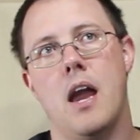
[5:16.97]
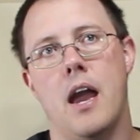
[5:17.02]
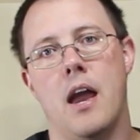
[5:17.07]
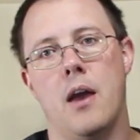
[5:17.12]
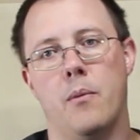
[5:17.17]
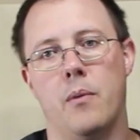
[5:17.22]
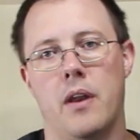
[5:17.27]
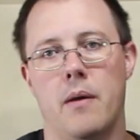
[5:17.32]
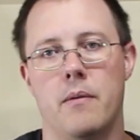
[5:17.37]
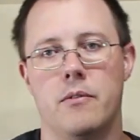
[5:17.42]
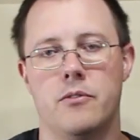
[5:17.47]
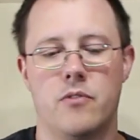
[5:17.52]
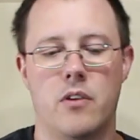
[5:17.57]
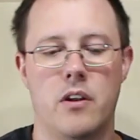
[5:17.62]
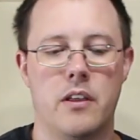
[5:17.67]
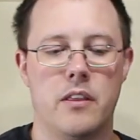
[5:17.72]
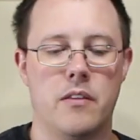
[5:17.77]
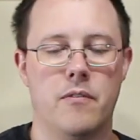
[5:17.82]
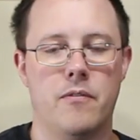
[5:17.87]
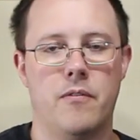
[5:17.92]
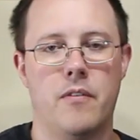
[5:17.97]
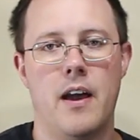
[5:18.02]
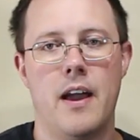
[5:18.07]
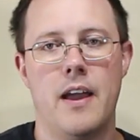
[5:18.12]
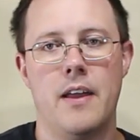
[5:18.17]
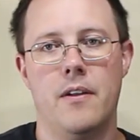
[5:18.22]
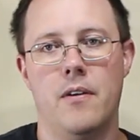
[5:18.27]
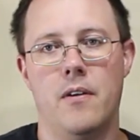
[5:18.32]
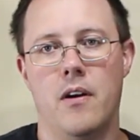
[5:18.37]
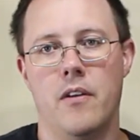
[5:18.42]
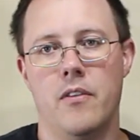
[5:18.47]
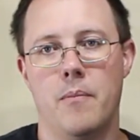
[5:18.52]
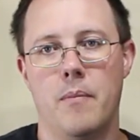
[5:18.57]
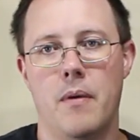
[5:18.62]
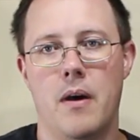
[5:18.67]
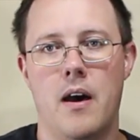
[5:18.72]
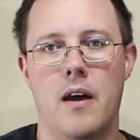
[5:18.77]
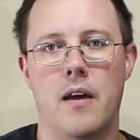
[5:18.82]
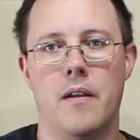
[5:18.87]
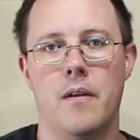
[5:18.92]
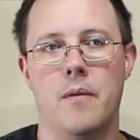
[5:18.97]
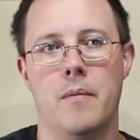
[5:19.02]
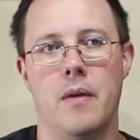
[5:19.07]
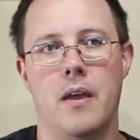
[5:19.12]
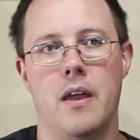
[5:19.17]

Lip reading: And when I was running the vinyl on the bottom